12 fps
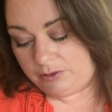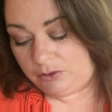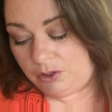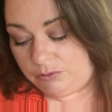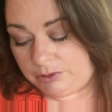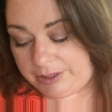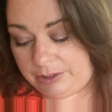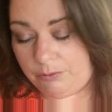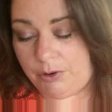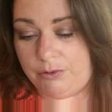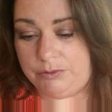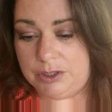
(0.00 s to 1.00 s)
locally
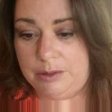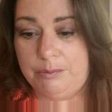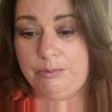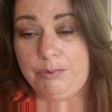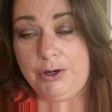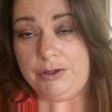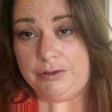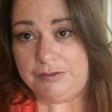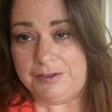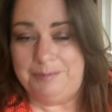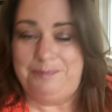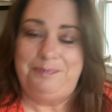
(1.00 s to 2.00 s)
grown
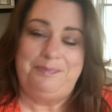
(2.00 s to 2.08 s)
produce.